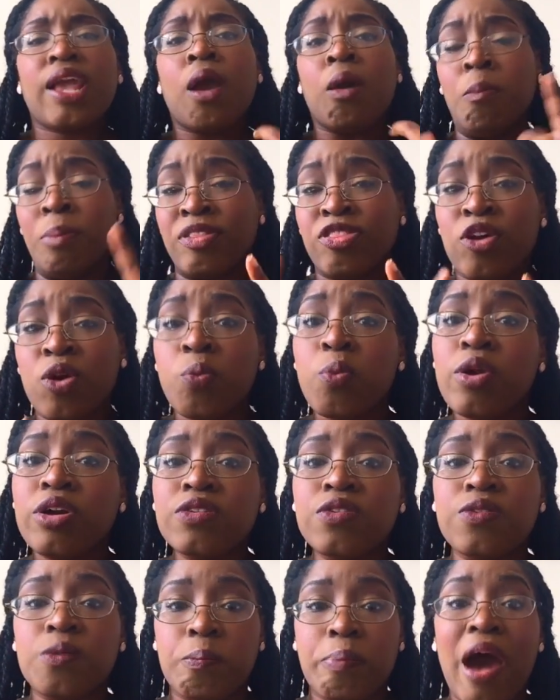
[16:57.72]
But there were
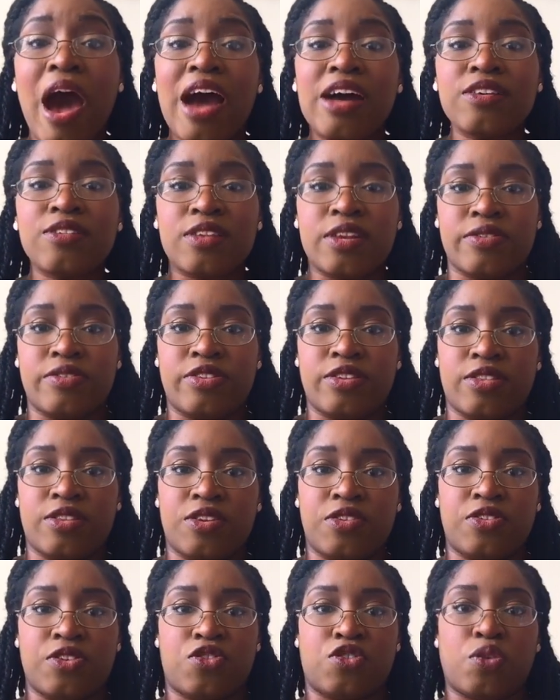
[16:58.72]
some positives to
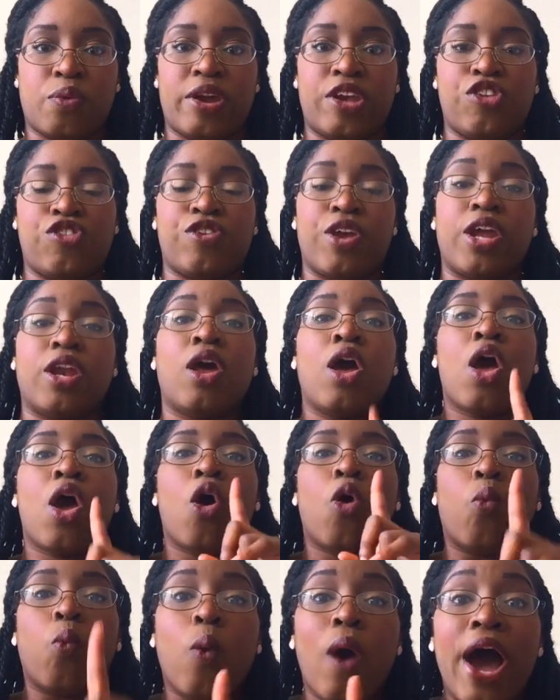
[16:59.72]
this situation.
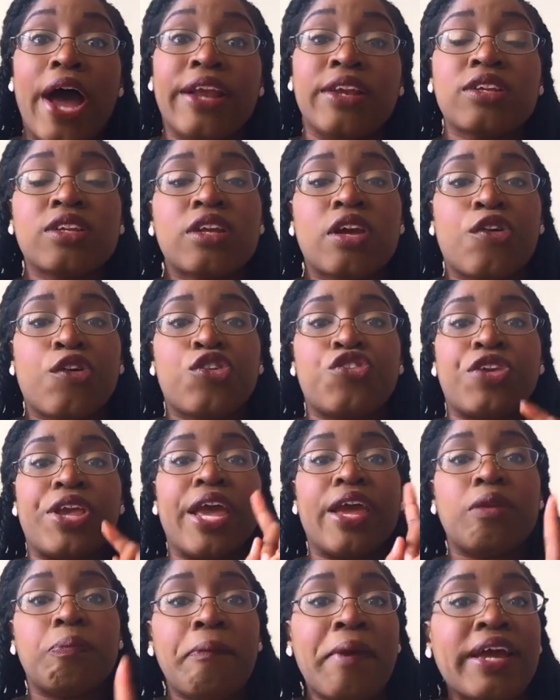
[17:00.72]
One, she
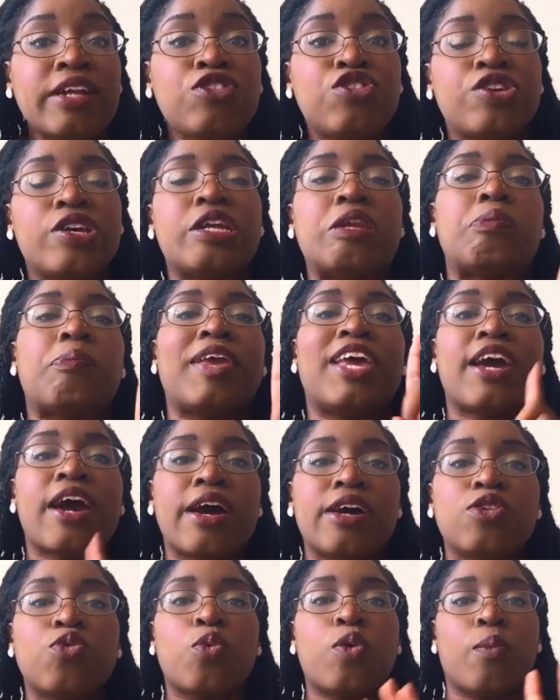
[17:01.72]
had mentioned,
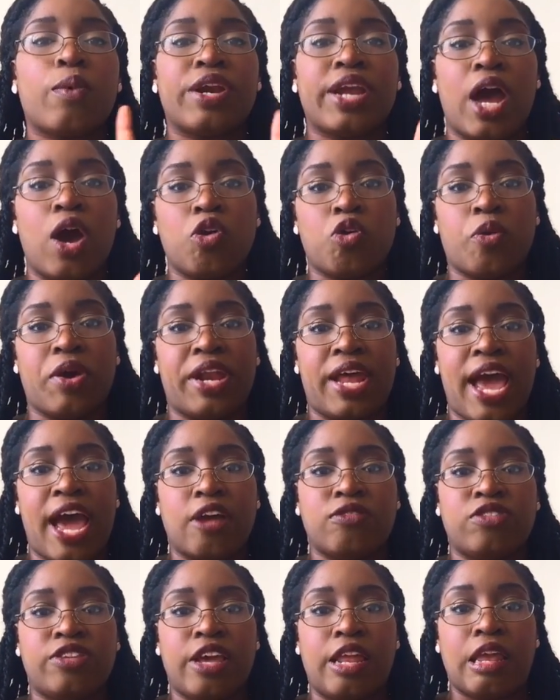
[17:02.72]
because we were now going to
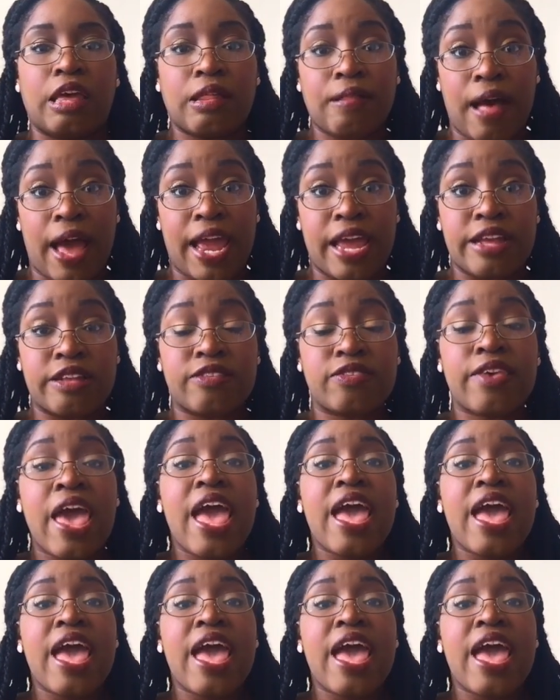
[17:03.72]
have 10 clients,